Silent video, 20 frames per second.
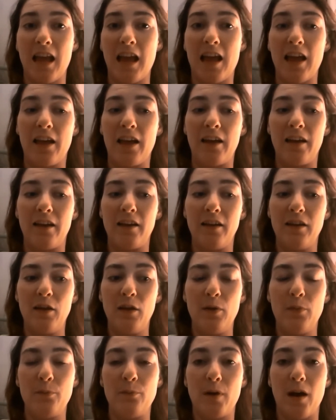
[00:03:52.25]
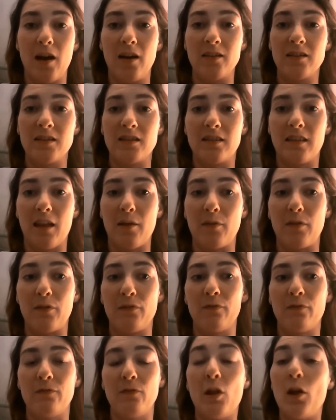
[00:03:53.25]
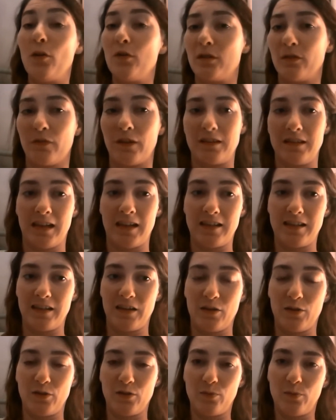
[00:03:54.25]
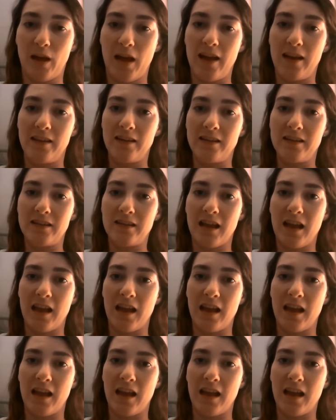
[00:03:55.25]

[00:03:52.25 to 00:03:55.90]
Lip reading: but there were loads of fantastic cosplayers.